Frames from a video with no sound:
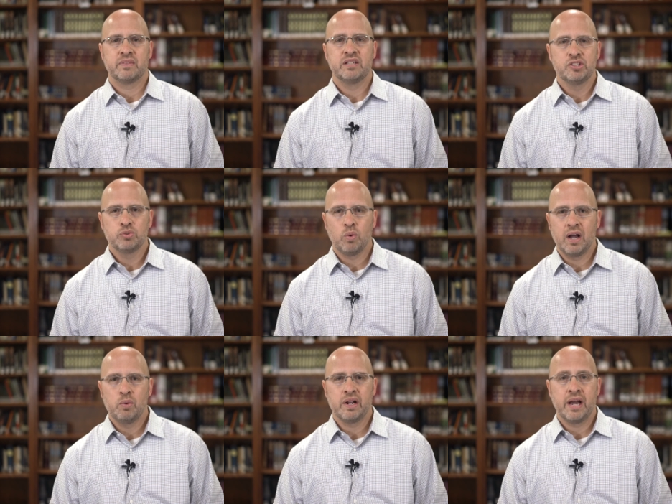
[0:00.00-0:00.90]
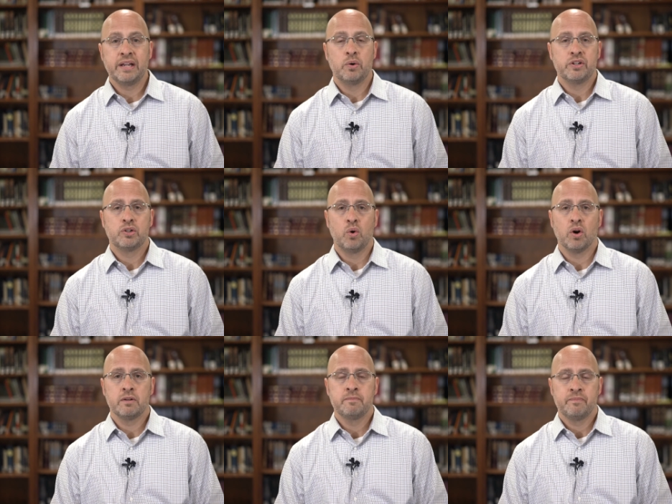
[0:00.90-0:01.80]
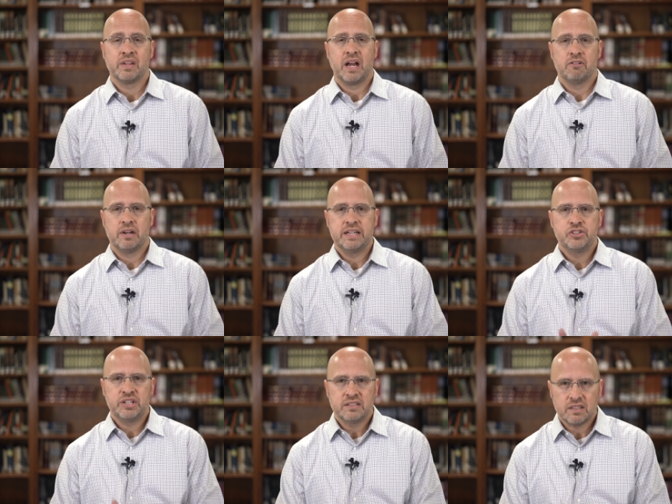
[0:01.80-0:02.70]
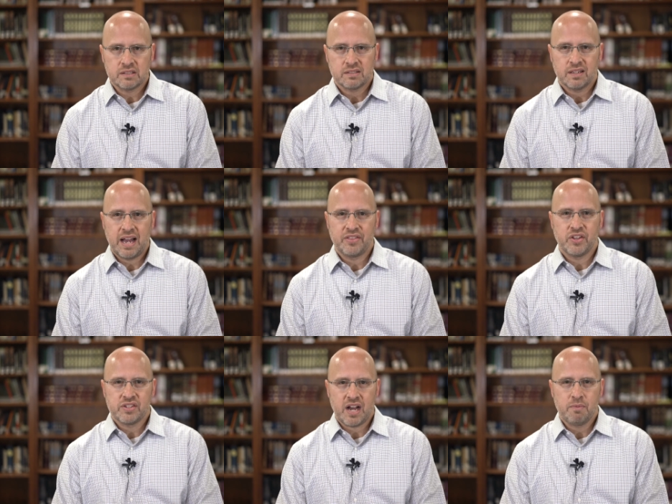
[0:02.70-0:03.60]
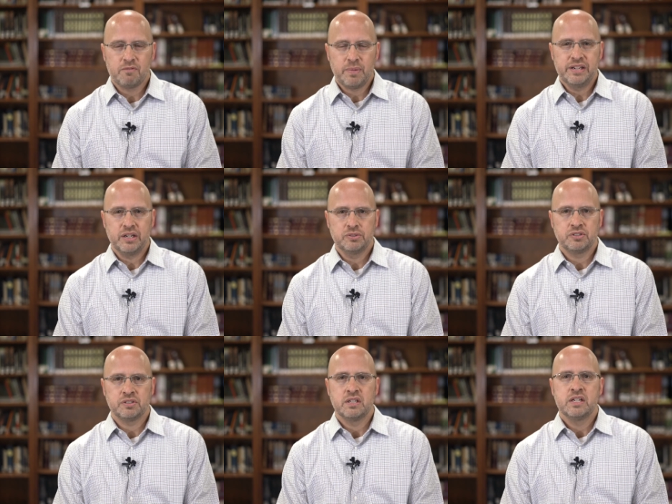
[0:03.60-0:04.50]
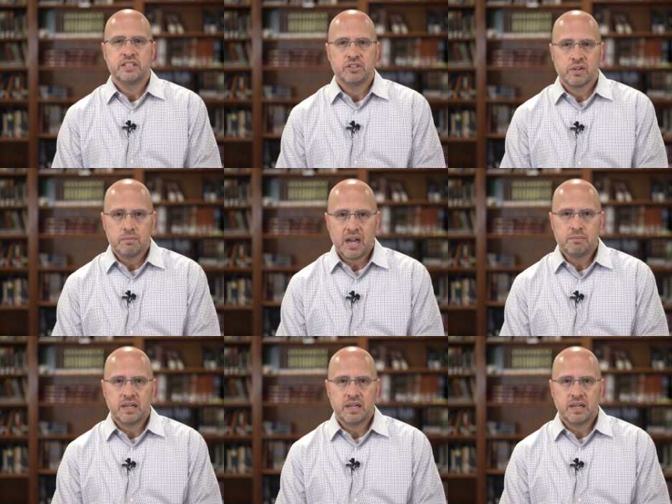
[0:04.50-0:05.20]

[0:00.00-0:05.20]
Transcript: This is why when I go into court, I write Jesus at the top of my notes to remind